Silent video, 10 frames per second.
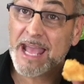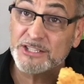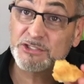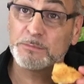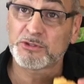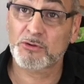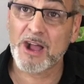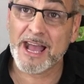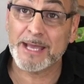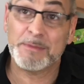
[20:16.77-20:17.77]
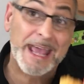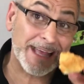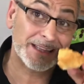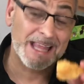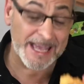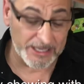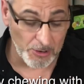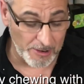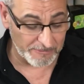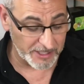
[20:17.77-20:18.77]
and subscribe and like
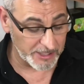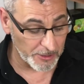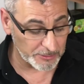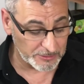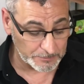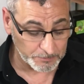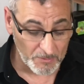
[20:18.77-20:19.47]
our videos.